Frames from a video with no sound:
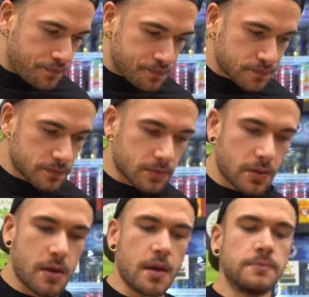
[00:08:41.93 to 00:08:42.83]
So
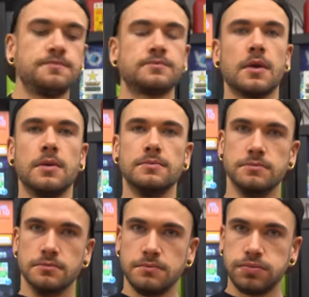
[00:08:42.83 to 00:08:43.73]
definitely a lot of food,
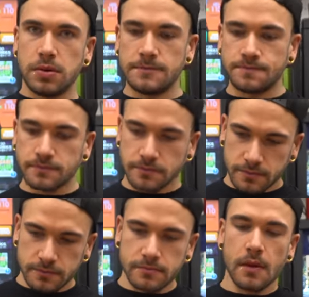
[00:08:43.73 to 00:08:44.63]
but I would
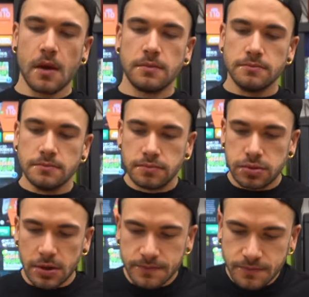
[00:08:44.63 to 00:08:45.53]
definitely recommend
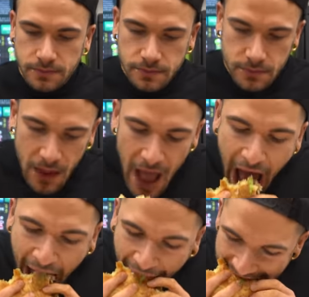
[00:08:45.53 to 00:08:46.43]
trying their food in
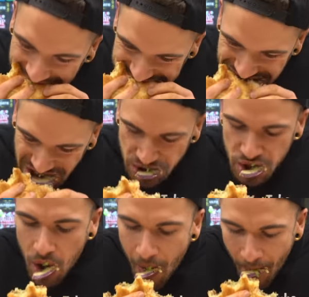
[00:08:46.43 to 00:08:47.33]
general.
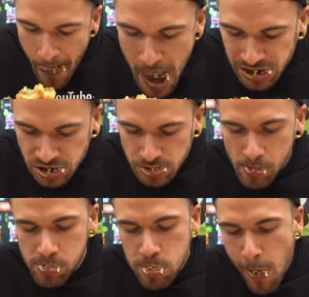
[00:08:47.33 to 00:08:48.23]
I would
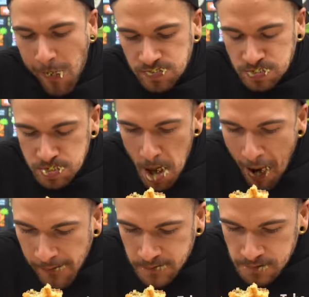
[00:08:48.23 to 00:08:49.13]
say the
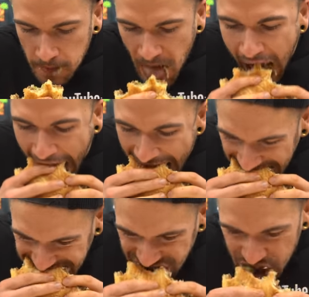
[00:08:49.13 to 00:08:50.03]
nice thing as well
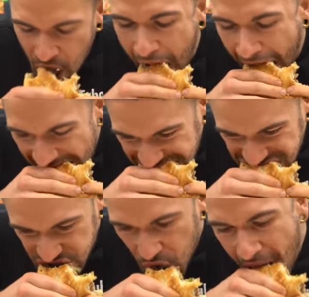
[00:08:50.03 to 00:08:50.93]
is there is always an
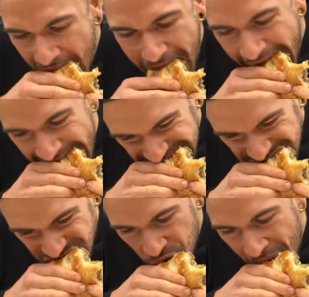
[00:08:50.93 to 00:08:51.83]
incentive. They have
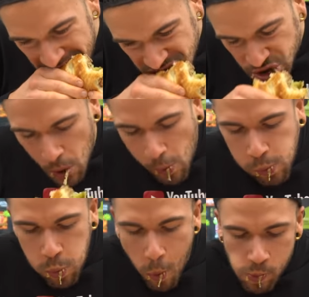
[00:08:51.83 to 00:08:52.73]
cash prizes on
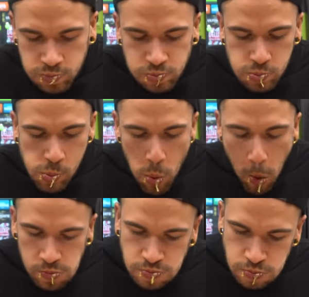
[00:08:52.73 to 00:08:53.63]
all their
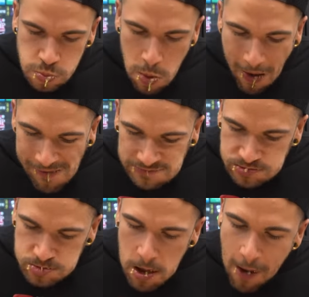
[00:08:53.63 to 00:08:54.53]
challenges. So you're not just
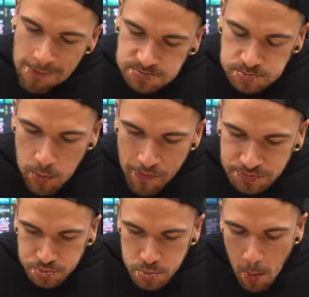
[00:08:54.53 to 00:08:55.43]
getting a free meal
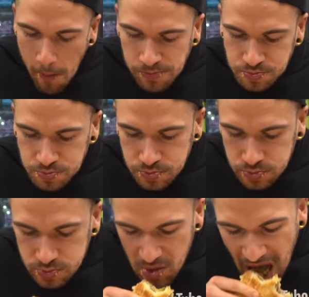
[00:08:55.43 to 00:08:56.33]
of a delicious,
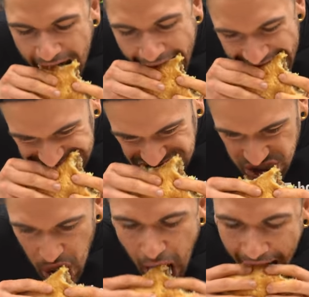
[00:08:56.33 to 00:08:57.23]
delicious food, you're
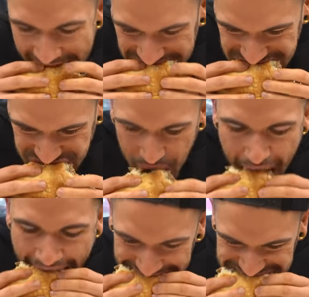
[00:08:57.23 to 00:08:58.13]
also getting some
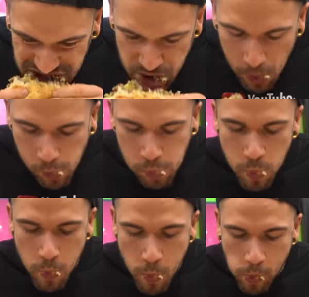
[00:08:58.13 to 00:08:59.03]
cash, so which really
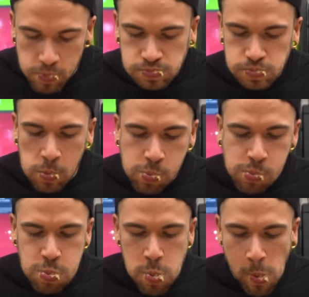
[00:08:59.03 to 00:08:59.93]
makes the trials
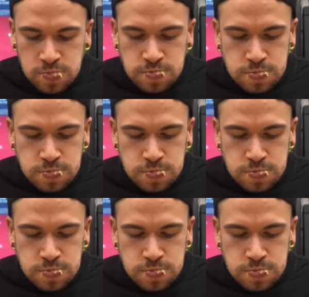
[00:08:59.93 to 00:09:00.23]
worth it.